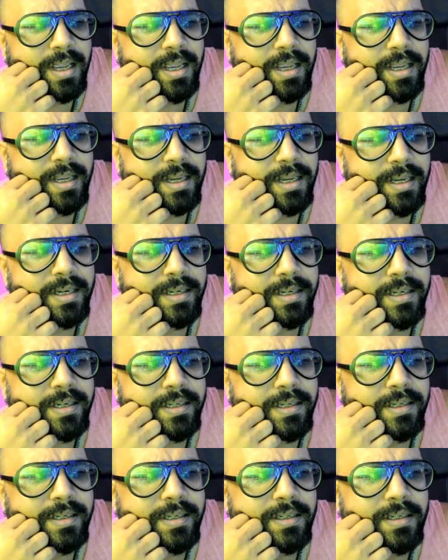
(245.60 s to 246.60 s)
And
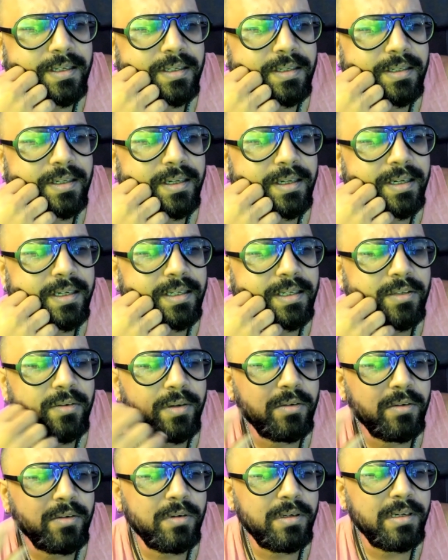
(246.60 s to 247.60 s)
so
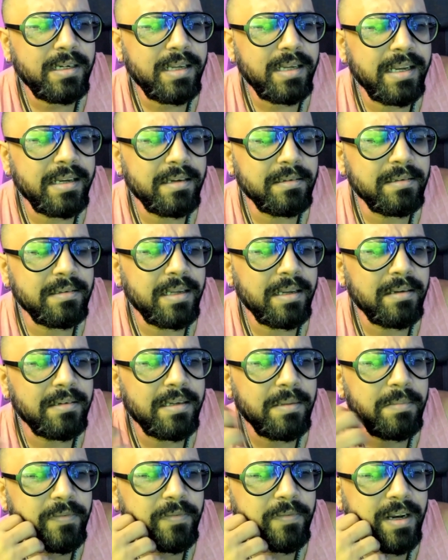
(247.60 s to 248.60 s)
I told her, like, let
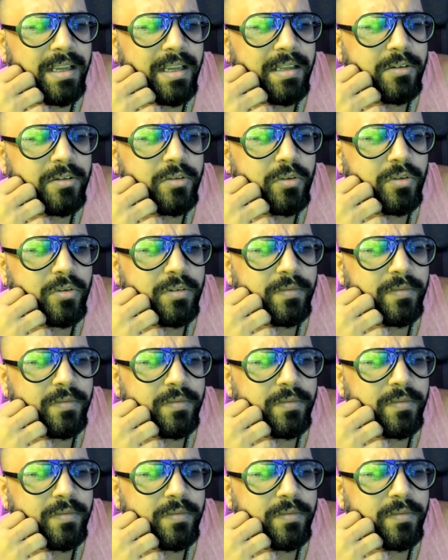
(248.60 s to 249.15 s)
me fly the drone